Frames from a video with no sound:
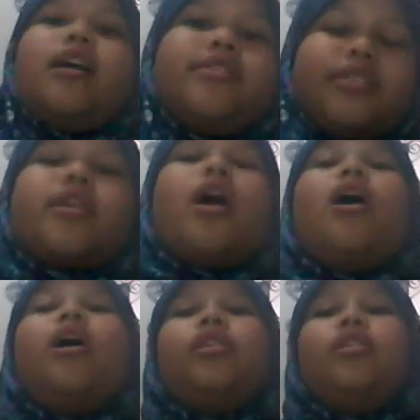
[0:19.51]

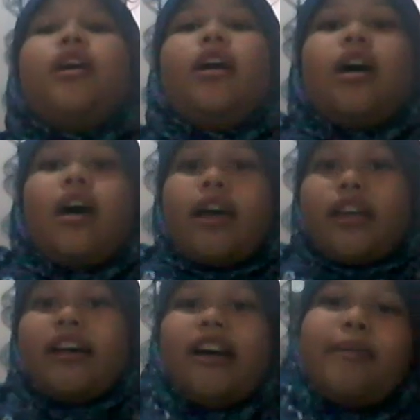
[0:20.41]
So
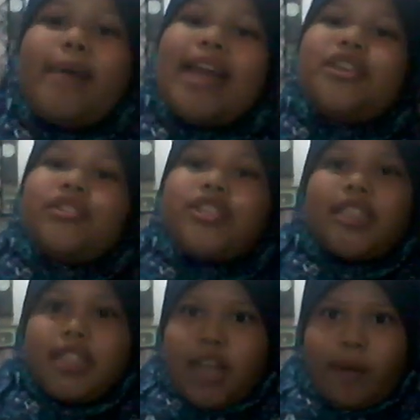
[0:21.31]
the bad news
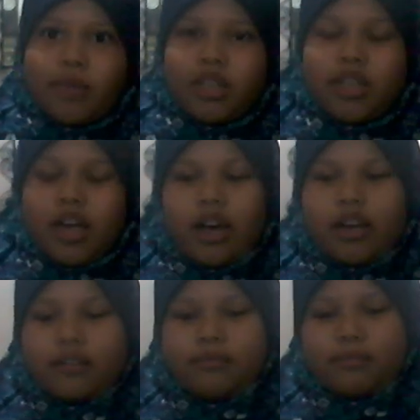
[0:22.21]
is I'm gonna
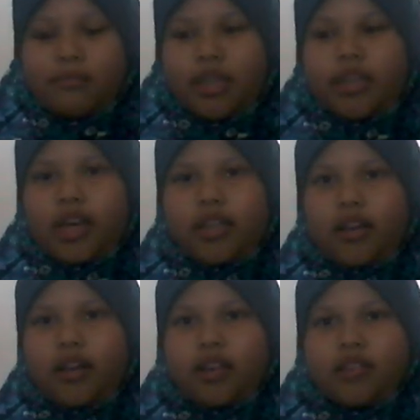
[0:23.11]
cut my cat
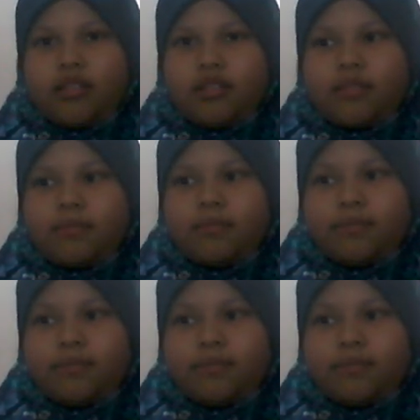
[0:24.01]
eyes.